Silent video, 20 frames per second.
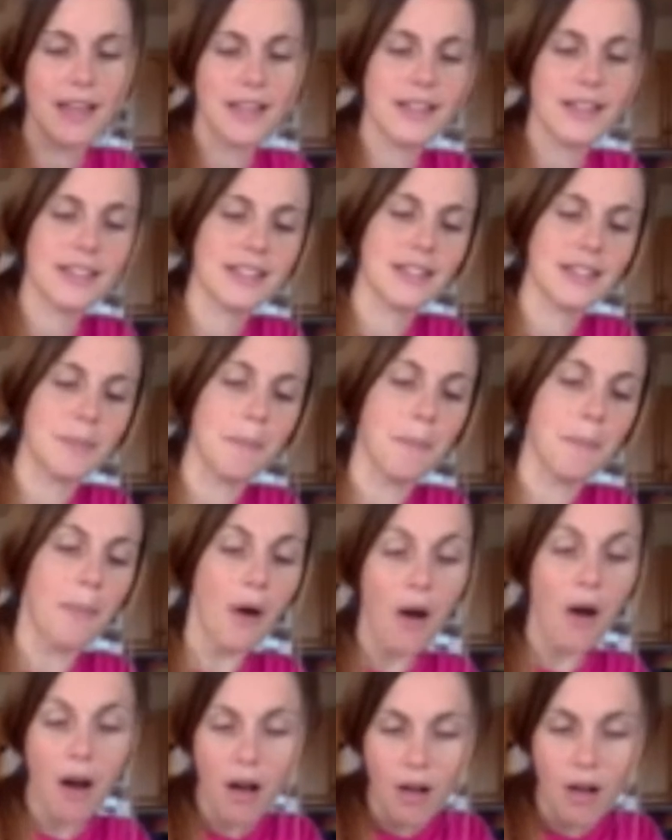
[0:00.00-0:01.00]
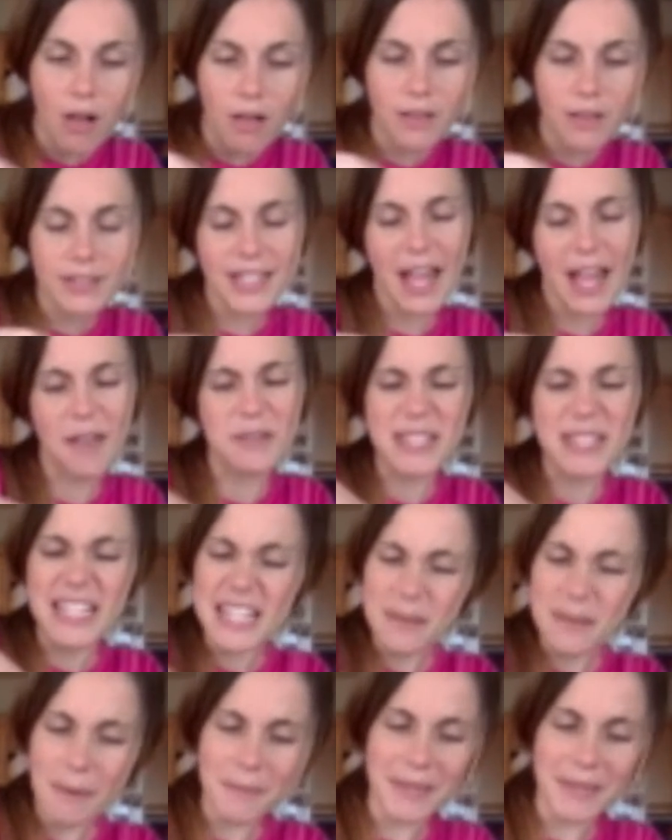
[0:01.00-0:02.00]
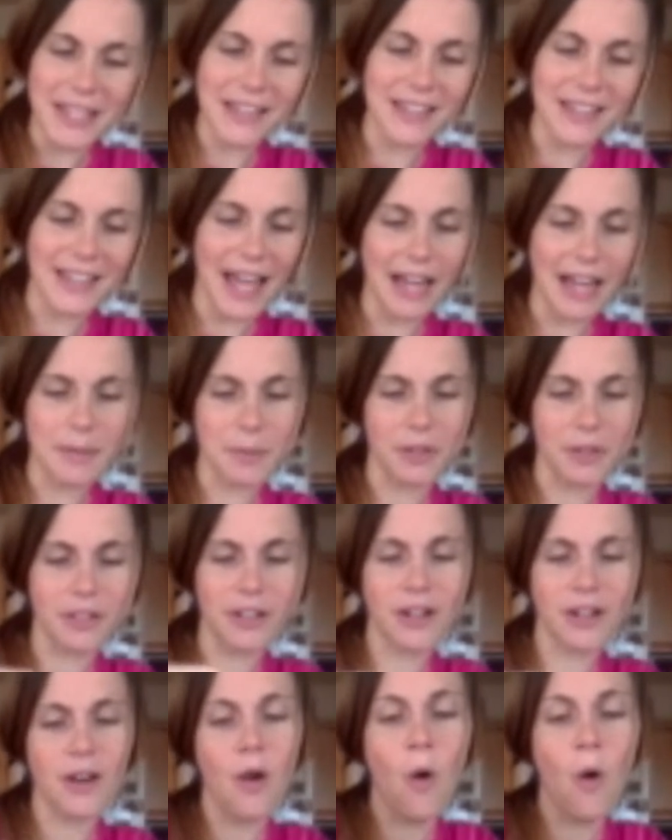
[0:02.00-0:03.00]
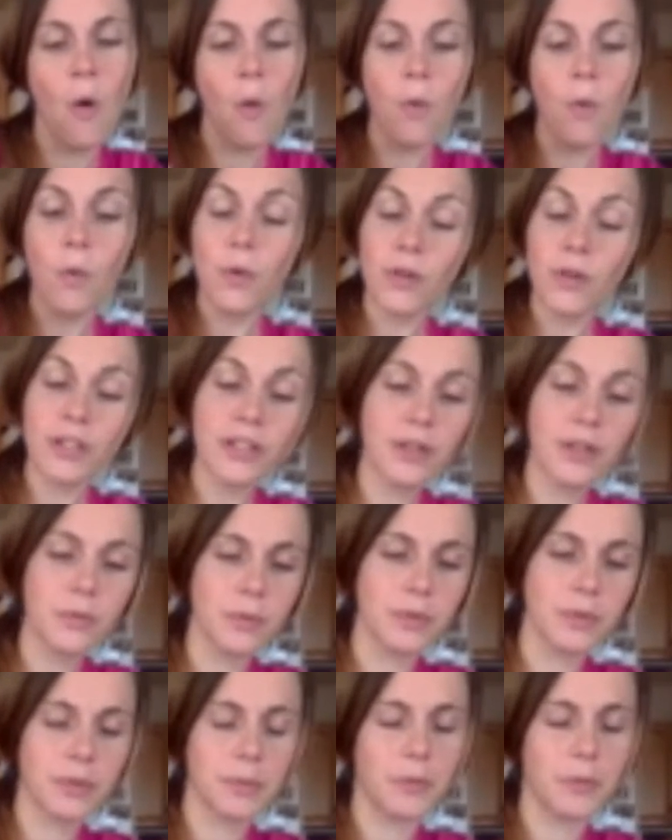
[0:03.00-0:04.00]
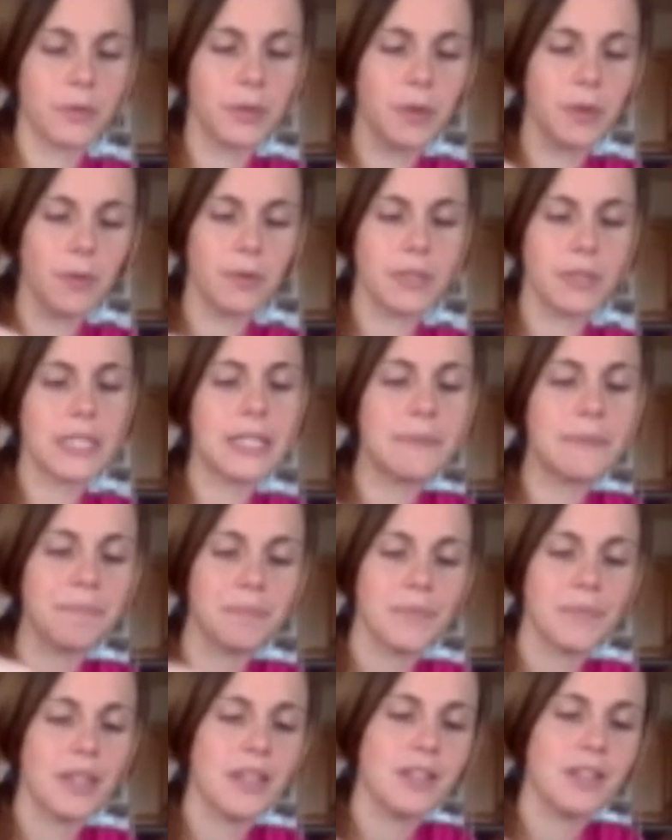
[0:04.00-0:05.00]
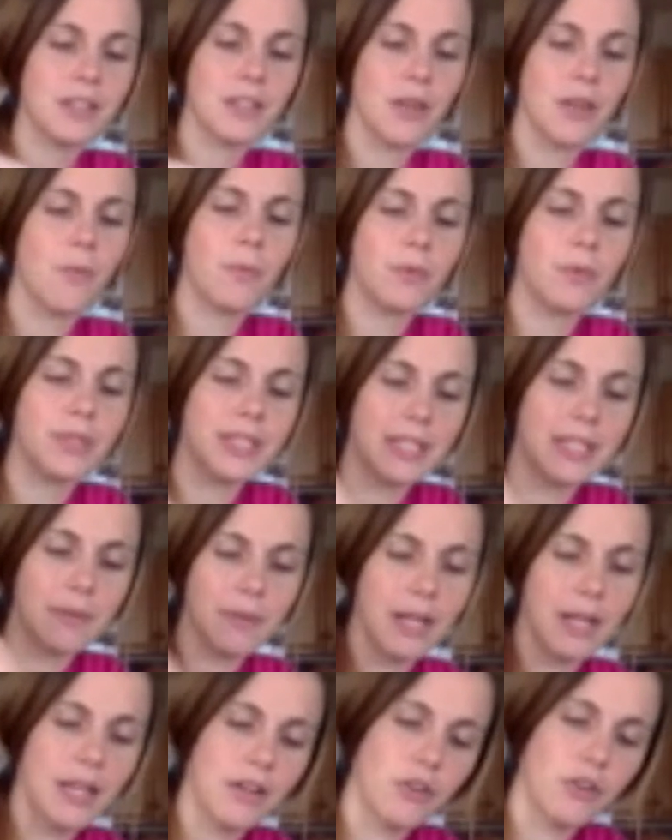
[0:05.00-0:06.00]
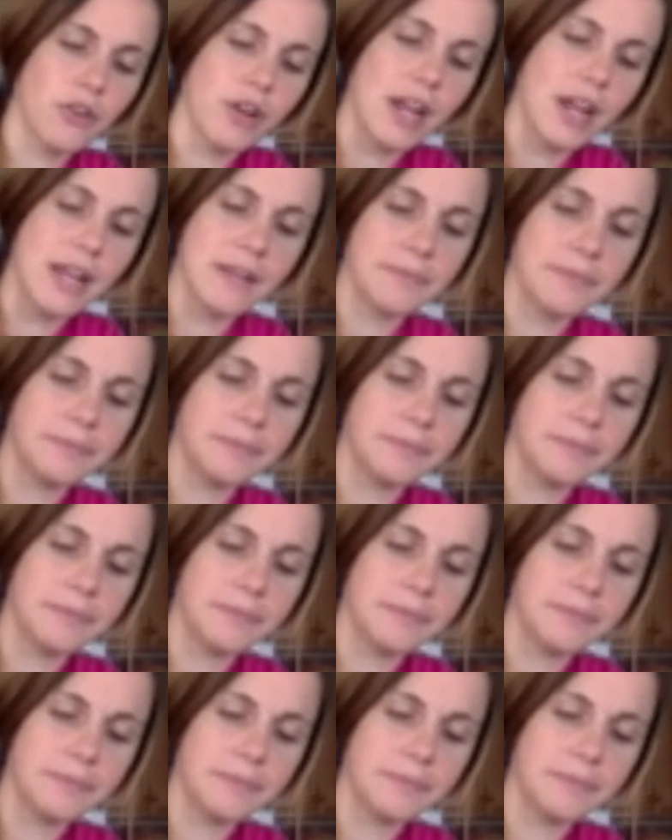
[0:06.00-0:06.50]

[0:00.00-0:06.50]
some balls. I was thinking about making a caterpillar or a roly-poly-oly. So we'll see what I create.